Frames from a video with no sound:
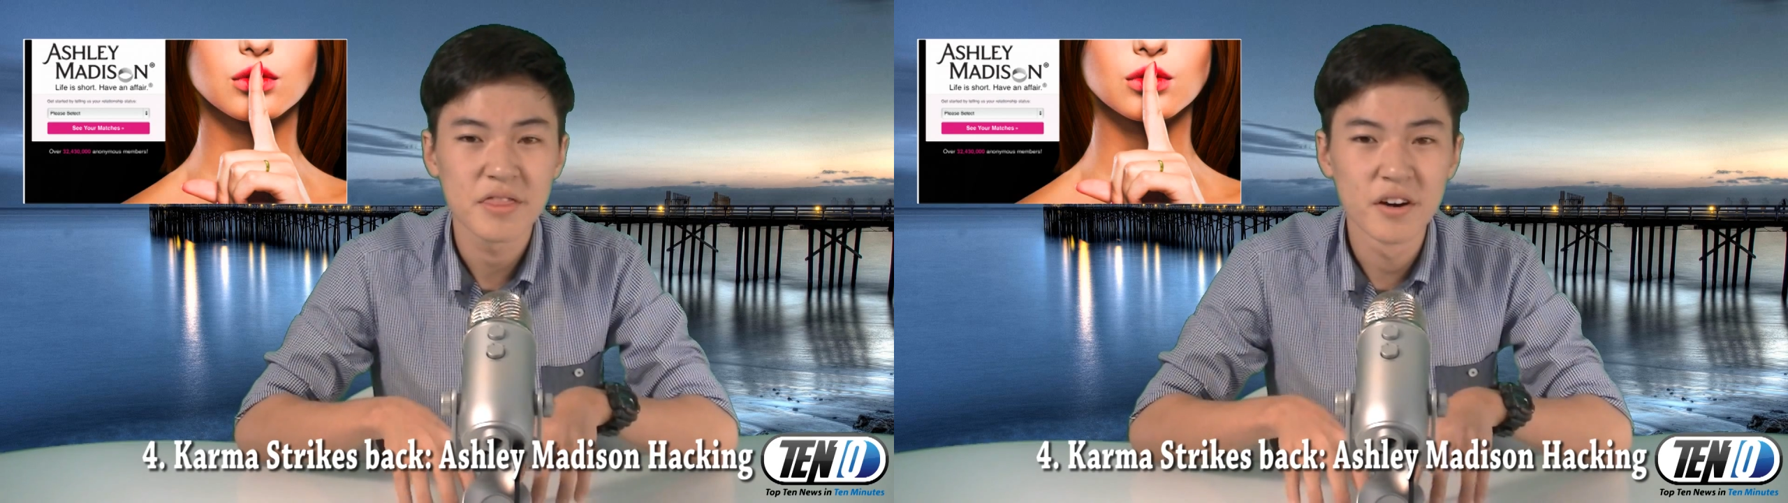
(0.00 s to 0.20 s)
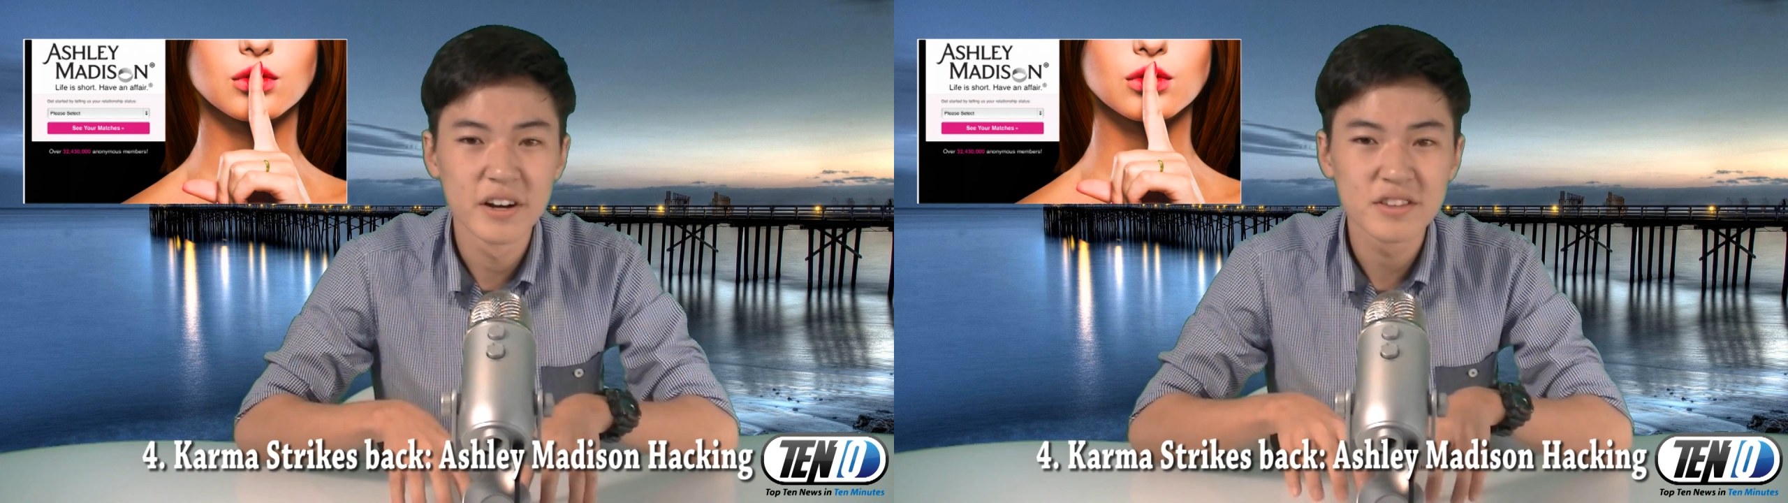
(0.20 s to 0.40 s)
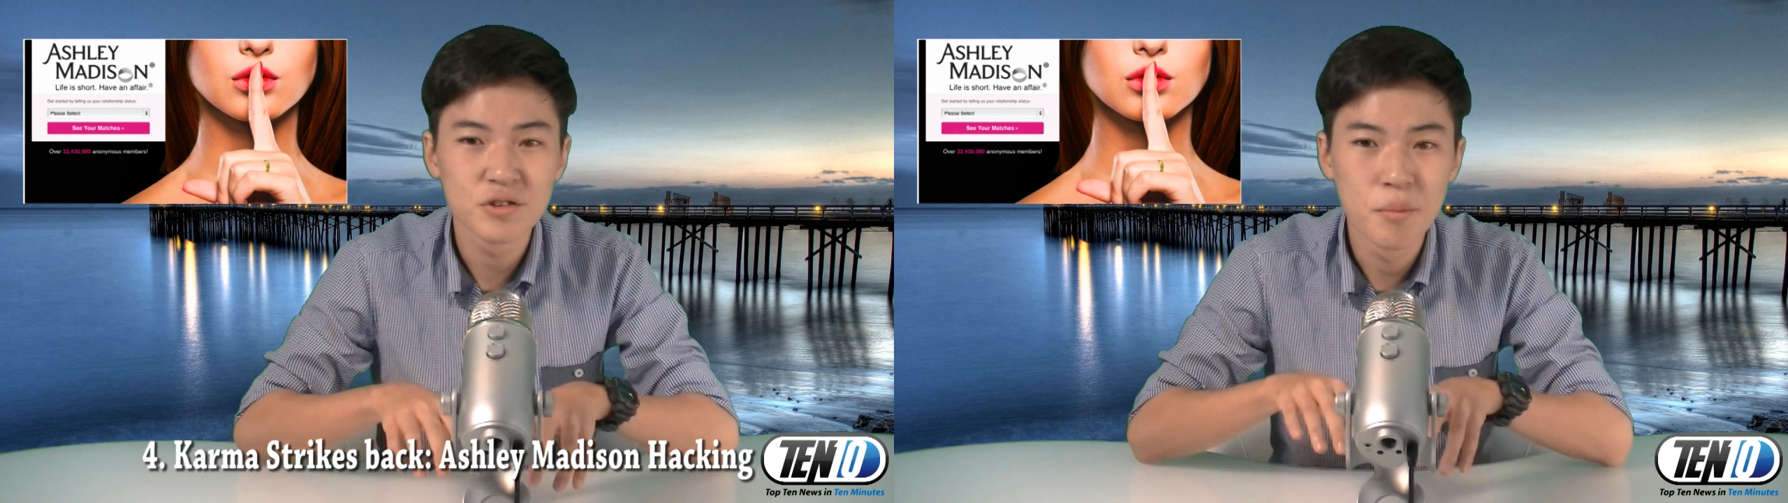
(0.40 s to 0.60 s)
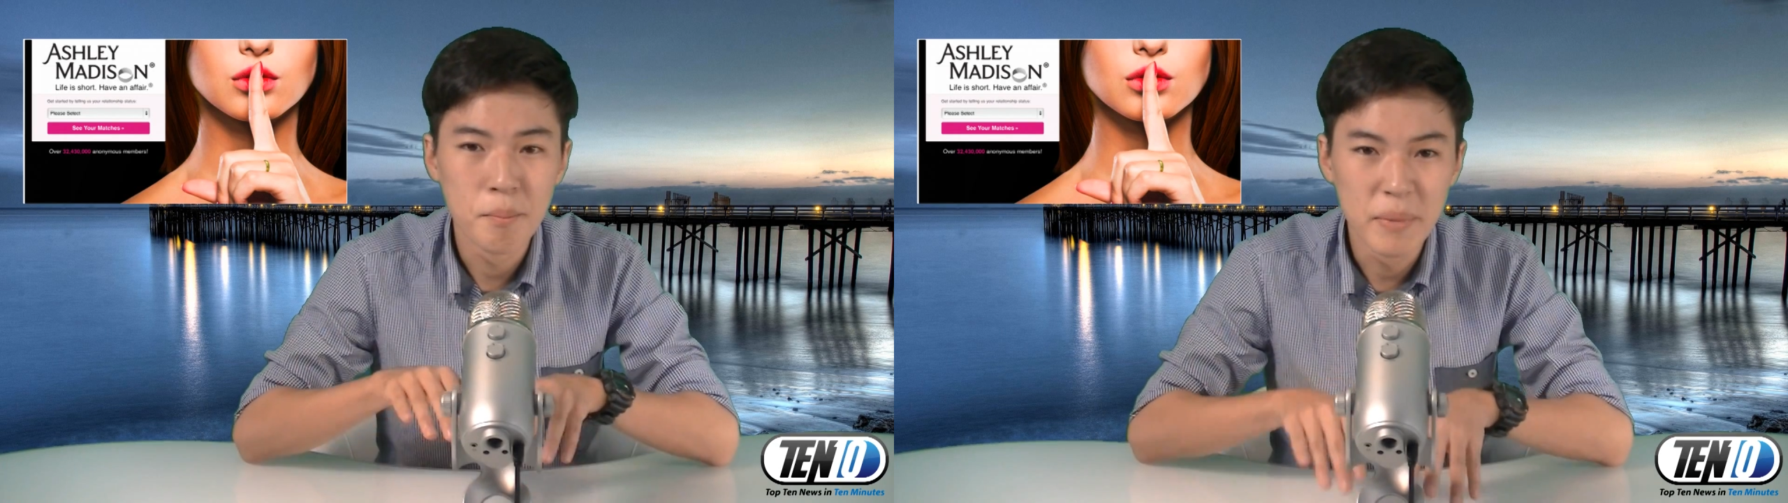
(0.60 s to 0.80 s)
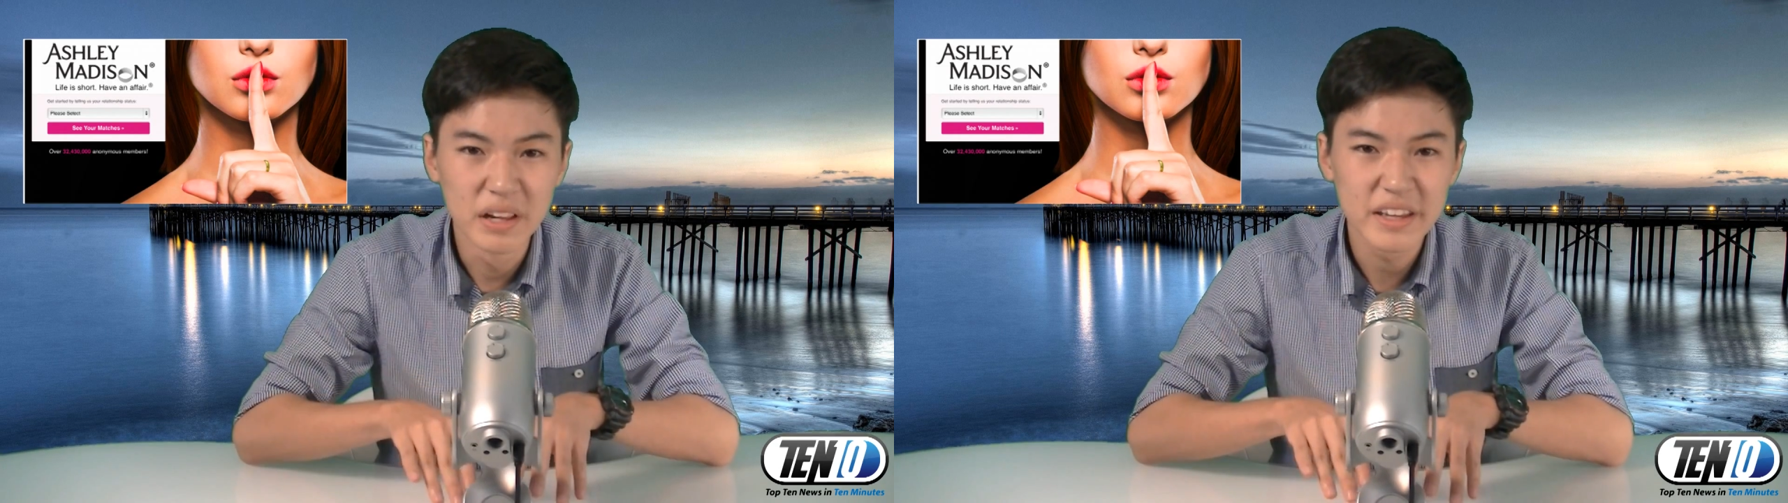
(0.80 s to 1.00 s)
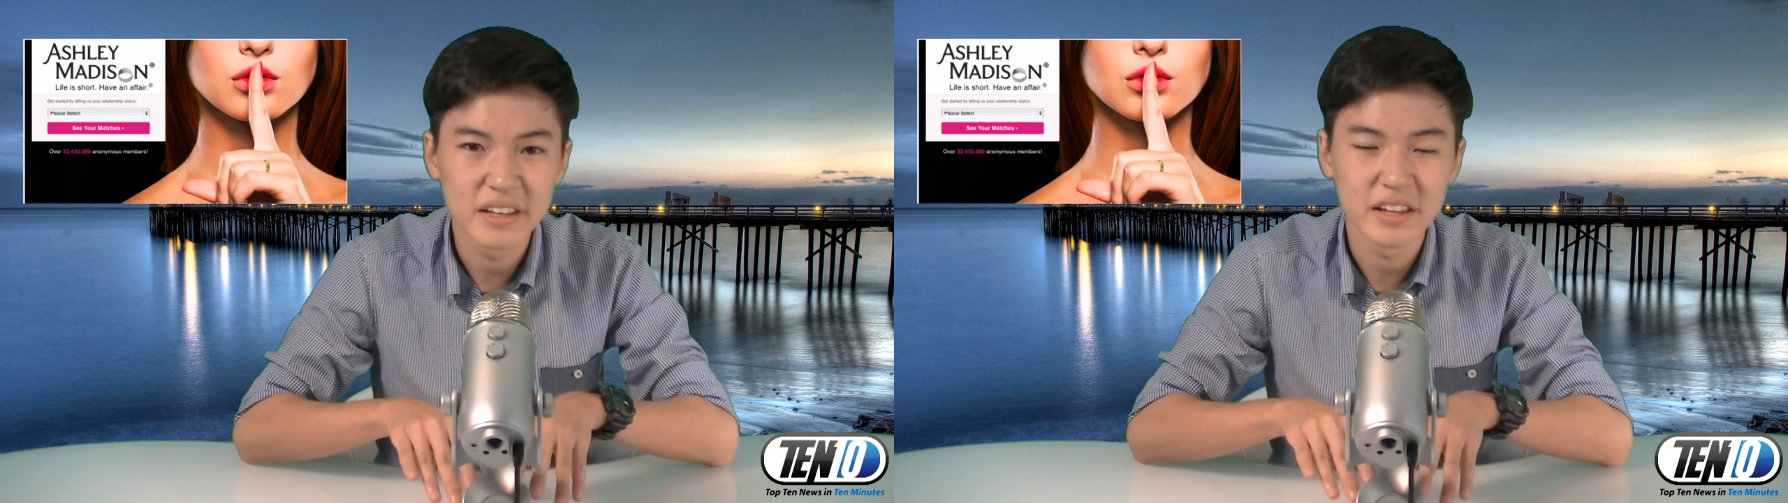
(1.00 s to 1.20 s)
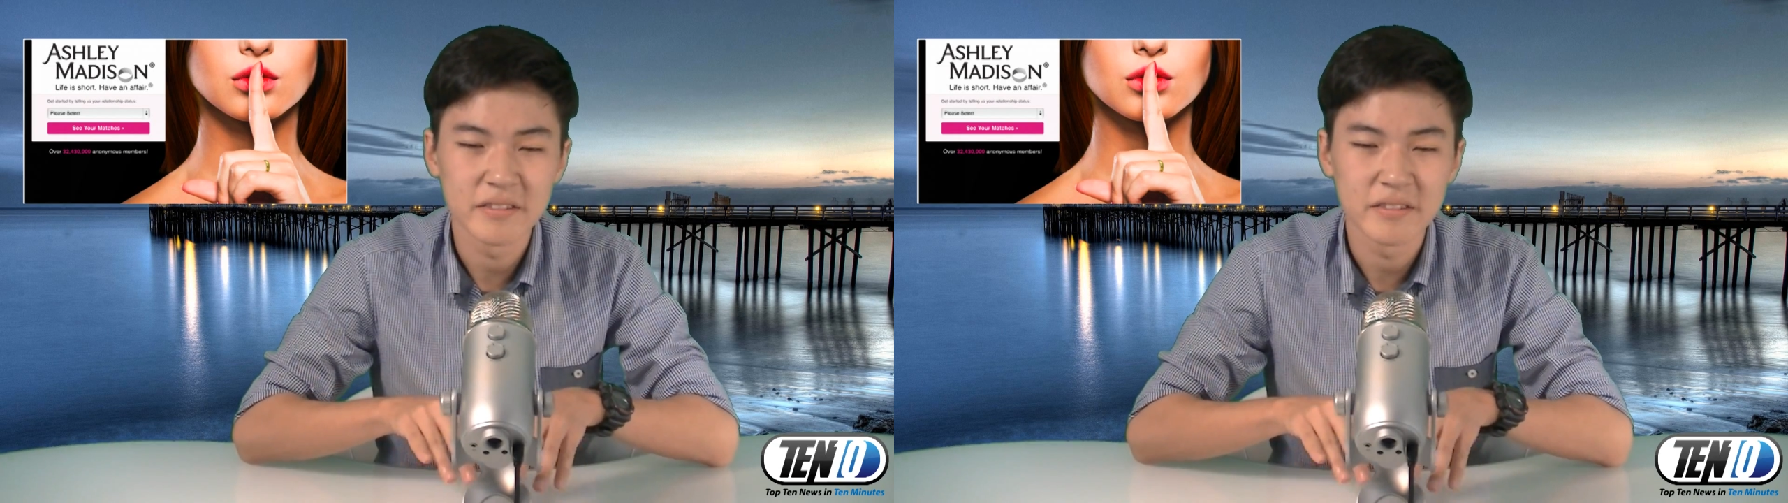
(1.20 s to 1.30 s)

32 million